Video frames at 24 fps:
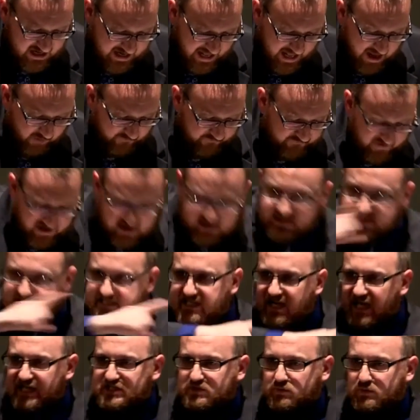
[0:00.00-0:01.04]
now
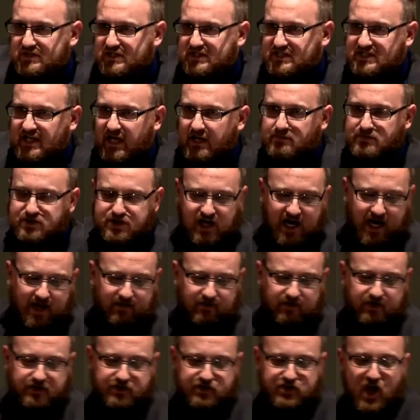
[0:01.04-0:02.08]
faces us with the same
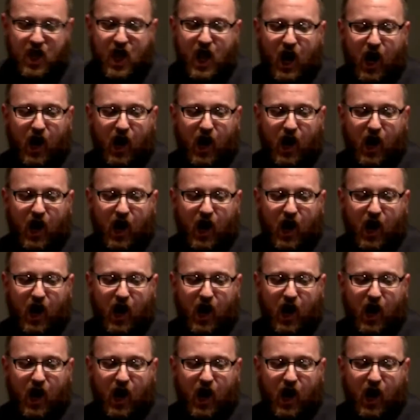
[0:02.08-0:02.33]
challenge.